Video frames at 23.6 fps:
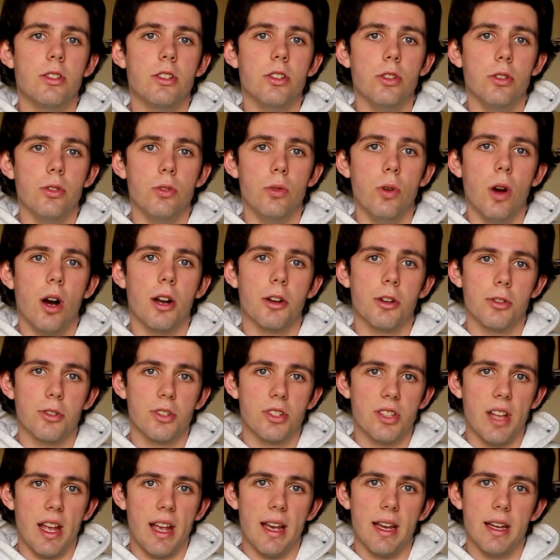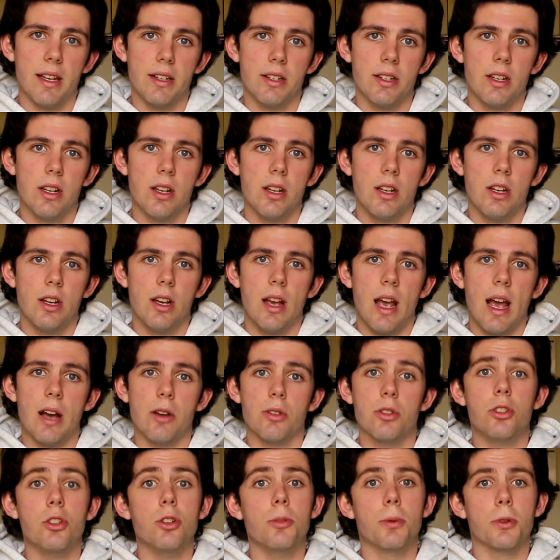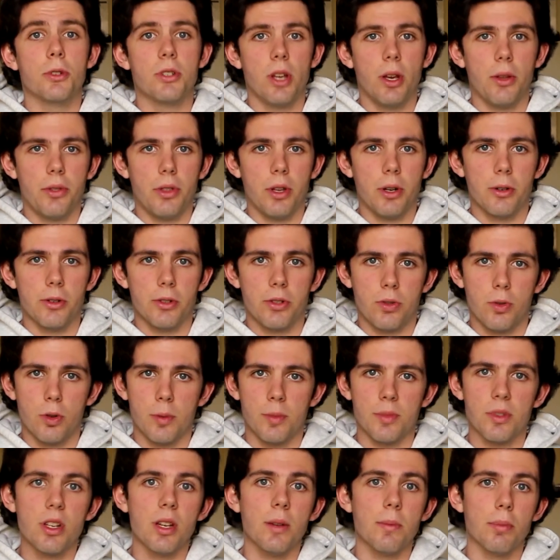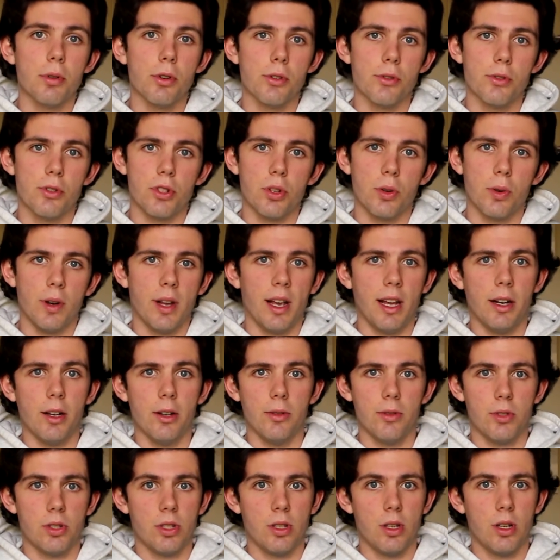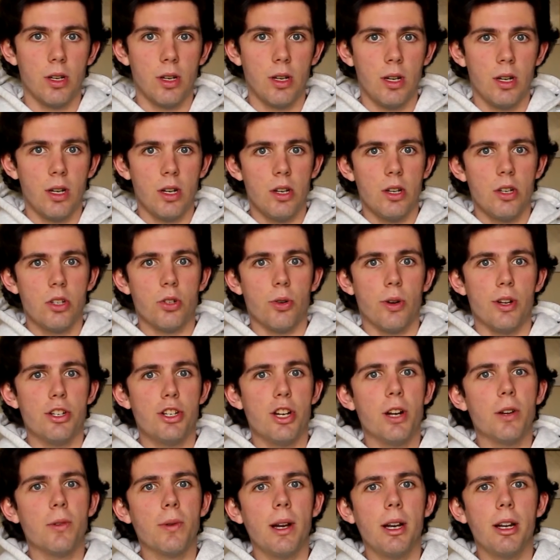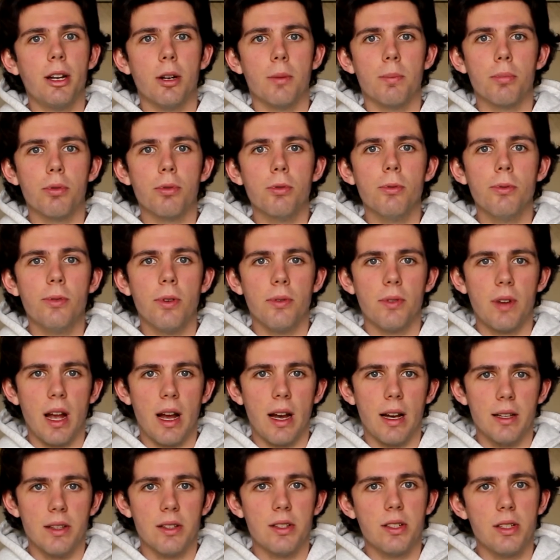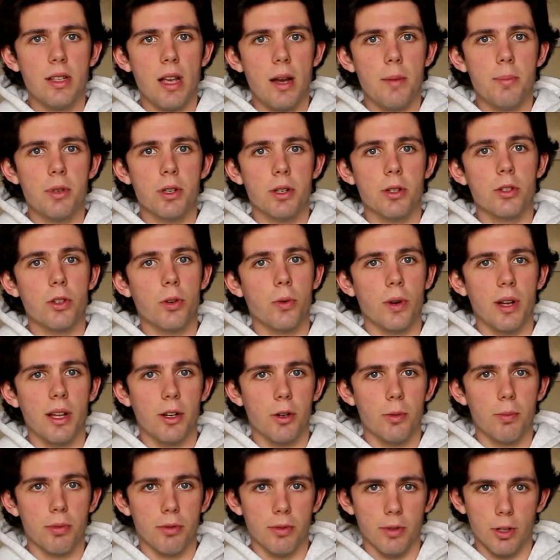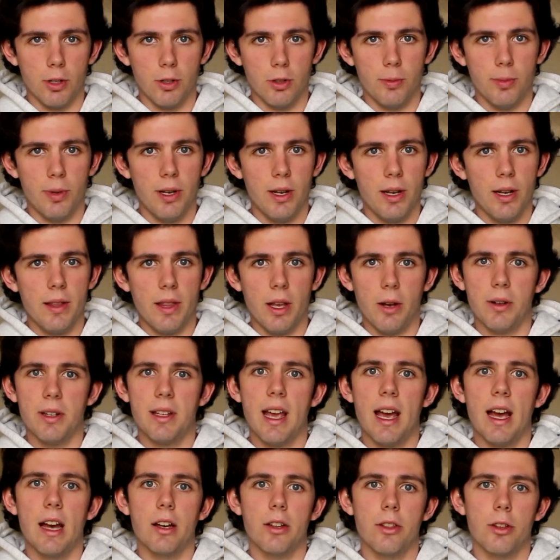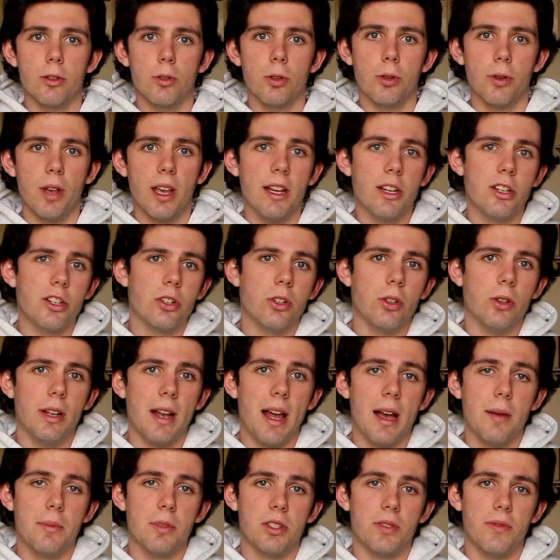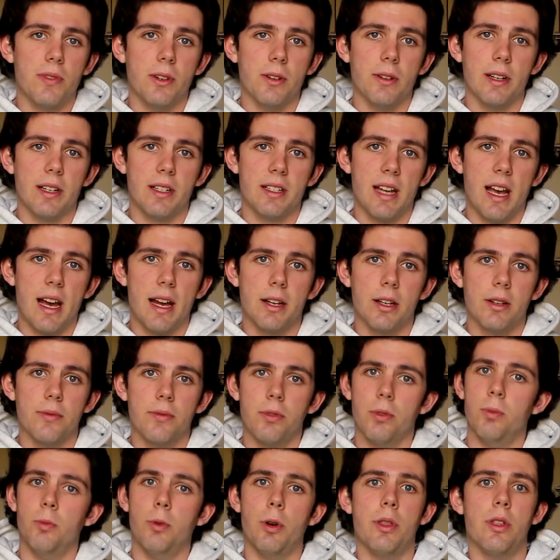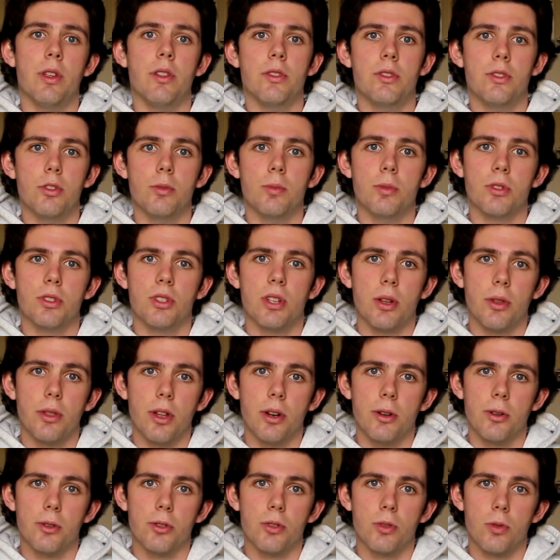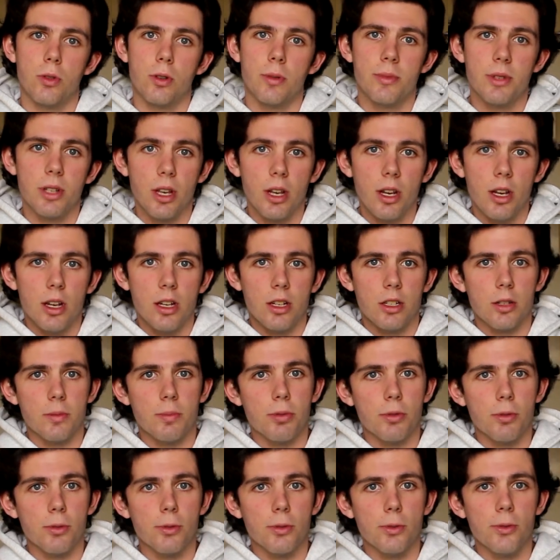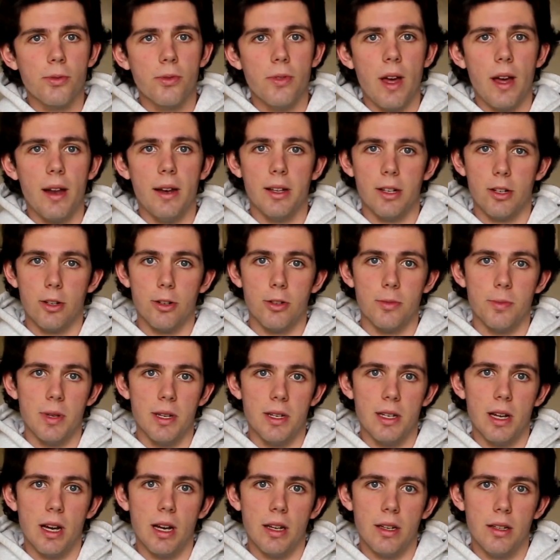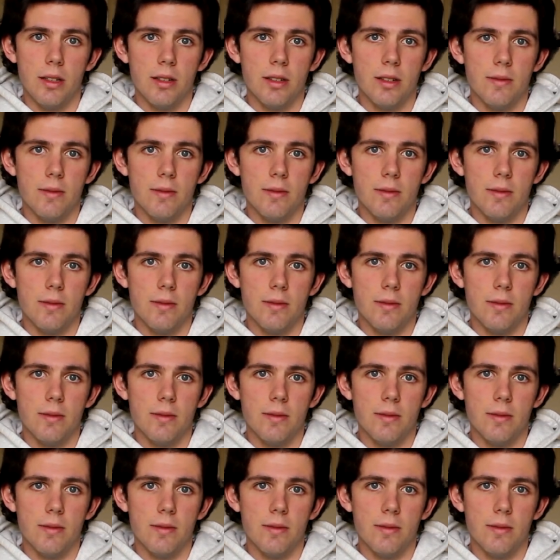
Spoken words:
to understand how supercell thunderstorms can produce tornadoes. So I generated a proof of concept tornado probe that would gather locational and atmospheric data from within supercell thunderstorms to prove that it could be done.